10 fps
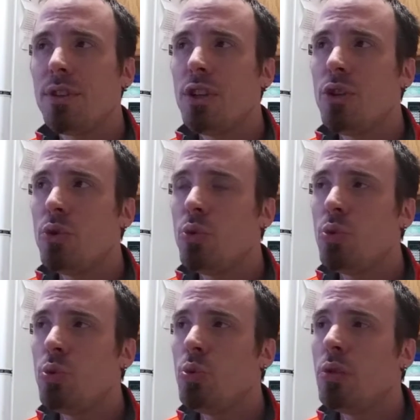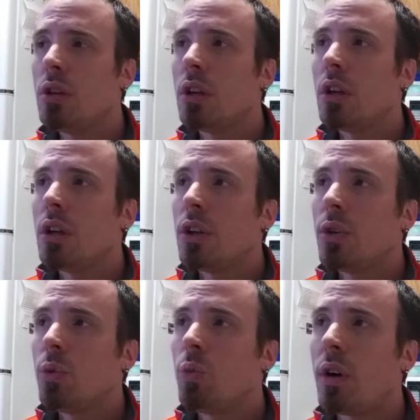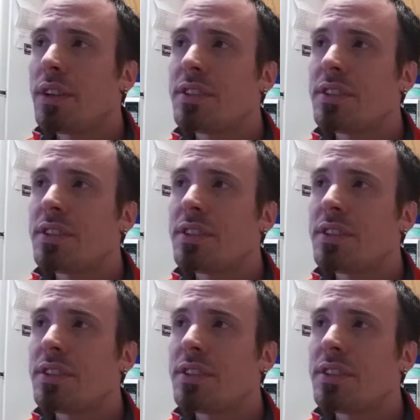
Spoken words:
you want